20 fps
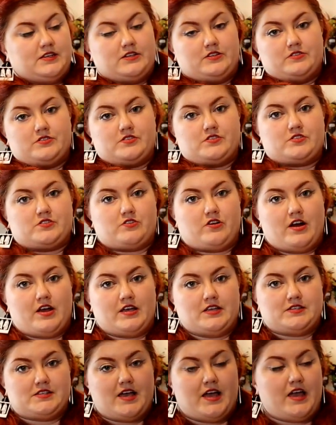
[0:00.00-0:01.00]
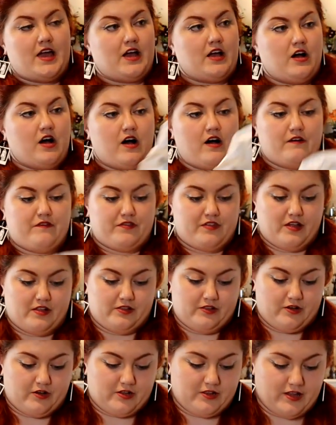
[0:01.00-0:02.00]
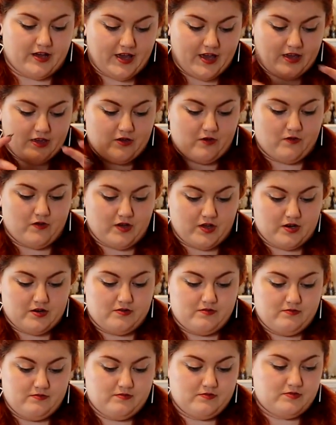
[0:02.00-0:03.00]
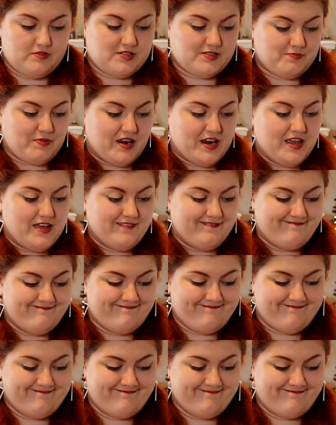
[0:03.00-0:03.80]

little strings hanging off that look like you could spin it.